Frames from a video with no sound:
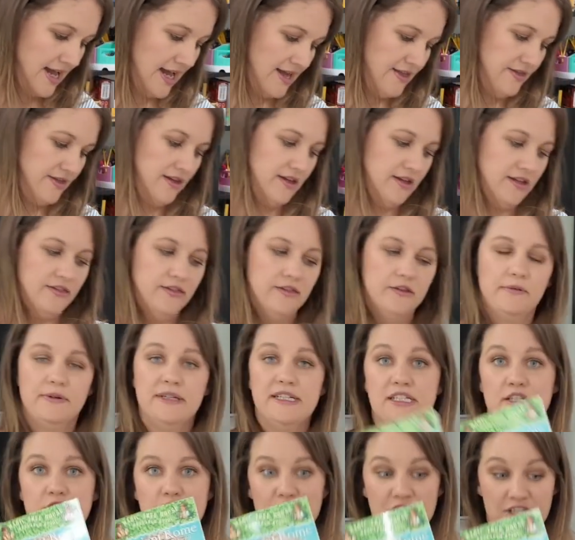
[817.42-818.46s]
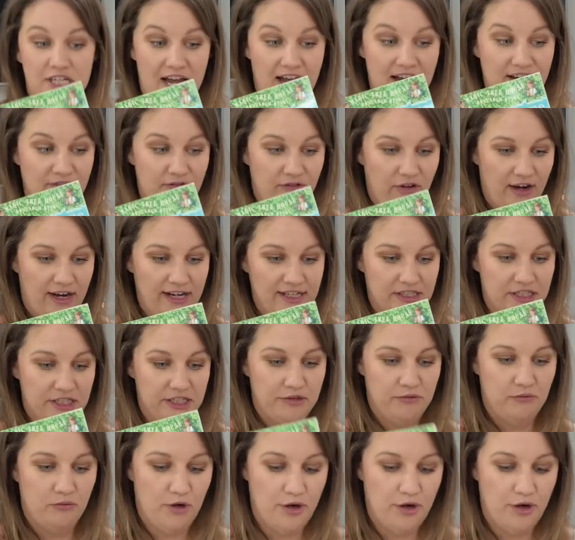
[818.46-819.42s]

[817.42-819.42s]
And then the research guide for ancient